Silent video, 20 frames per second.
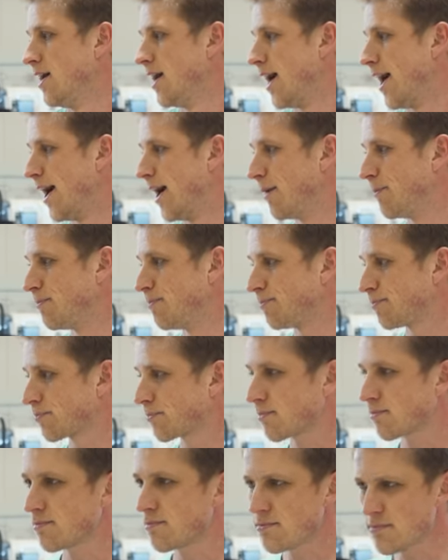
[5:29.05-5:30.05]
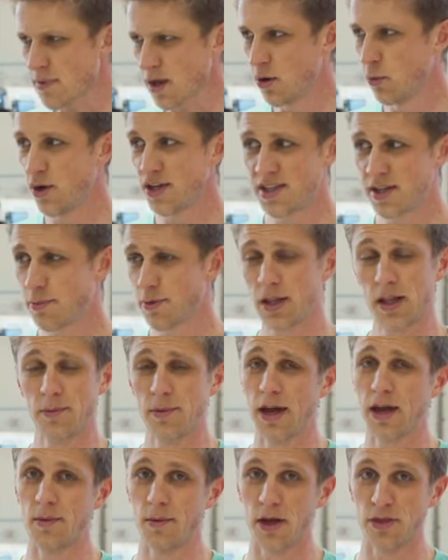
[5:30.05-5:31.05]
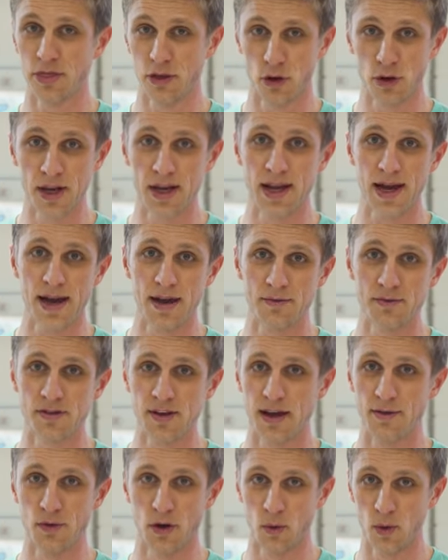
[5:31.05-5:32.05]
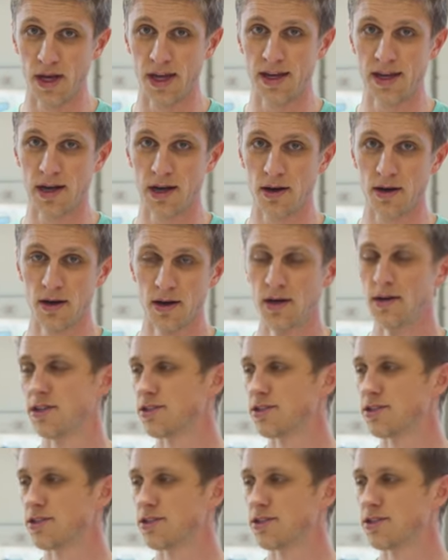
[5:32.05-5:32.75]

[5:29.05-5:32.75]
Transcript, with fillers: Um, we typically make about 30 knives every week here.